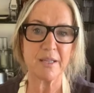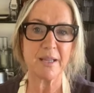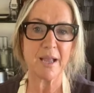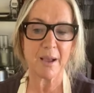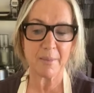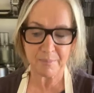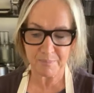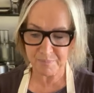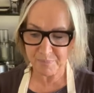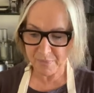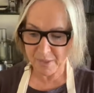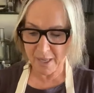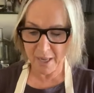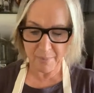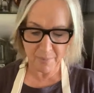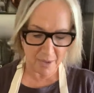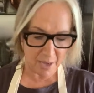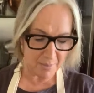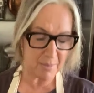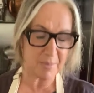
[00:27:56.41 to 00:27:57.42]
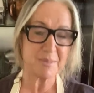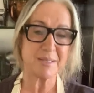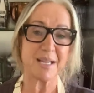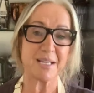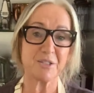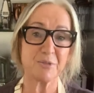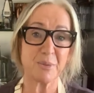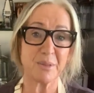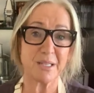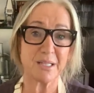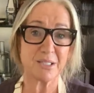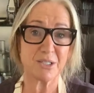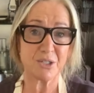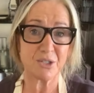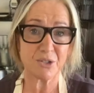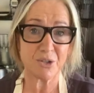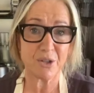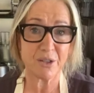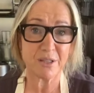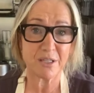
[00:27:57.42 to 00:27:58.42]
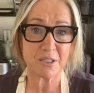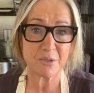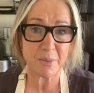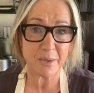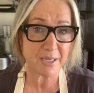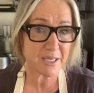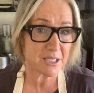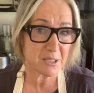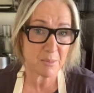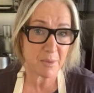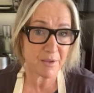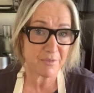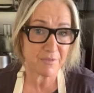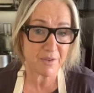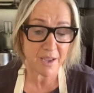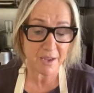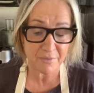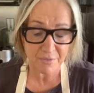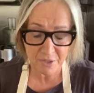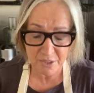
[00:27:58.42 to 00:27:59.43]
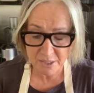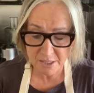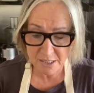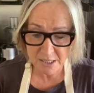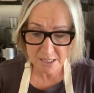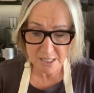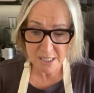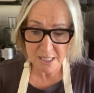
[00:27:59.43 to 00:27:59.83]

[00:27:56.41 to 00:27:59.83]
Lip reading: Yum. Yeah, I'm obsessed with this dessert this week. It's my favourite.